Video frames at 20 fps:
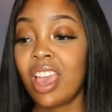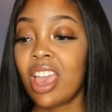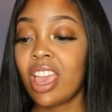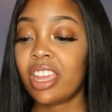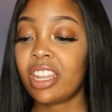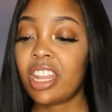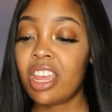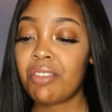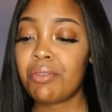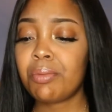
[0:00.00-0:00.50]

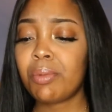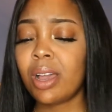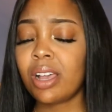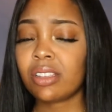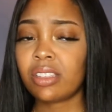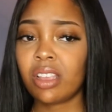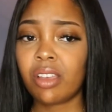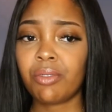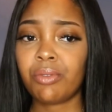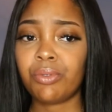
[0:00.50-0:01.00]
And every
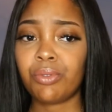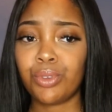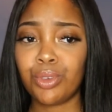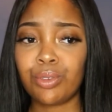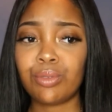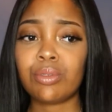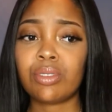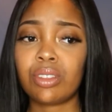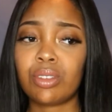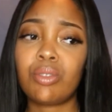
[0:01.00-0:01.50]
box I've
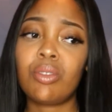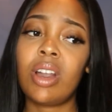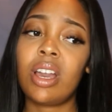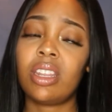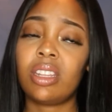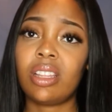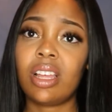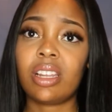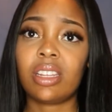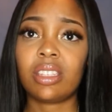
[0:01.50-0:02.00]
used quite
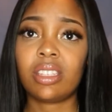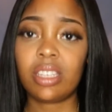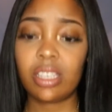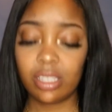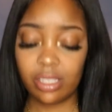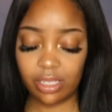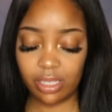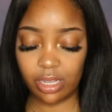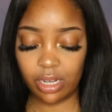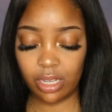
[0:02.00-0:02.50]
a lot of
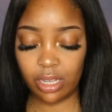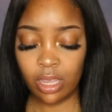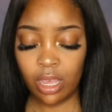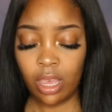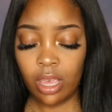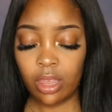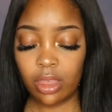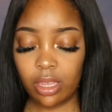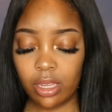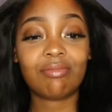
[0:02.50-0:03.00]
things in it.
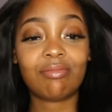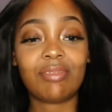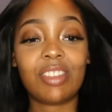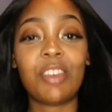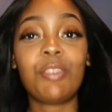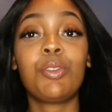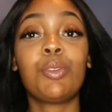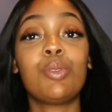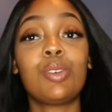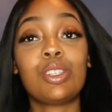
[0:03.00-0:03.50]
Then
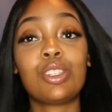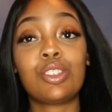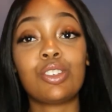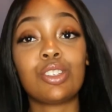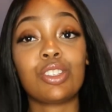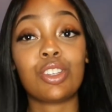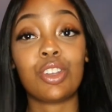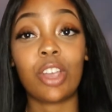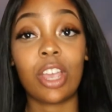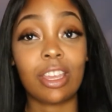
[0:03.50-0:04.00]
Influenster
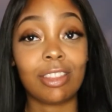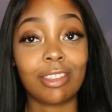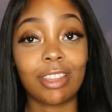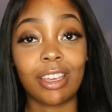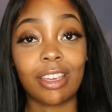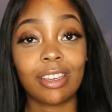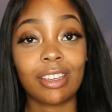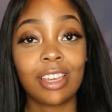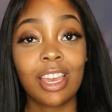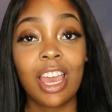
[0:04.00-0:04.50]
is a great thing.